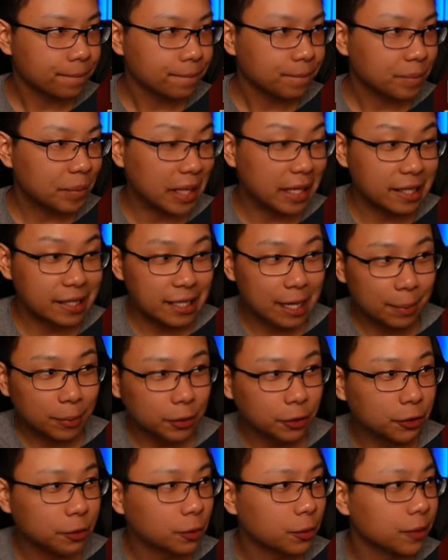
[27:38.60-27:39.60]
and he's able
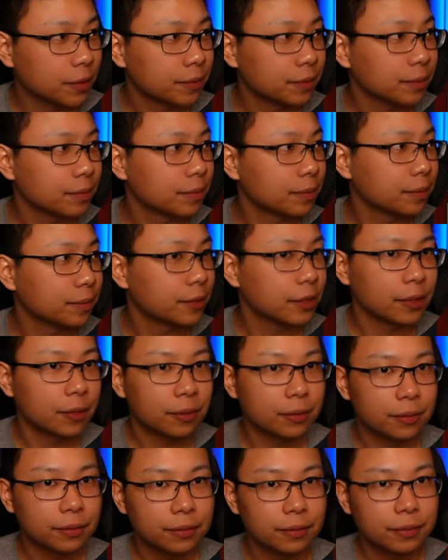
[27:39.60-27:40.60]
to do it, so
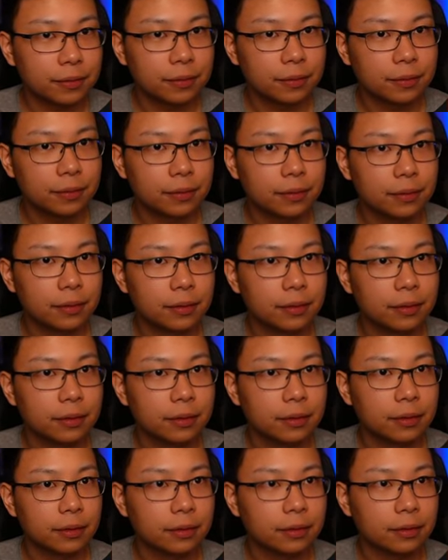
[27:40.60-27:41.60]

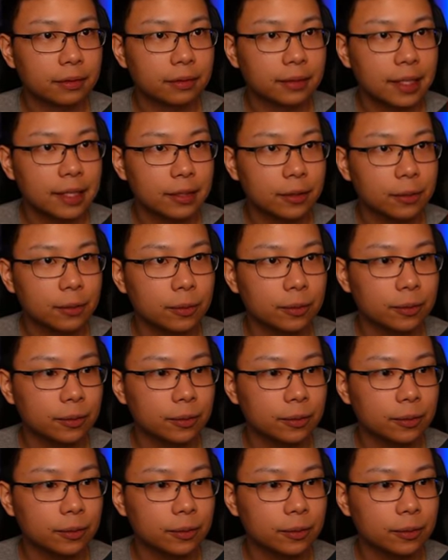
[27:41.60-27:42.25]
that's cool.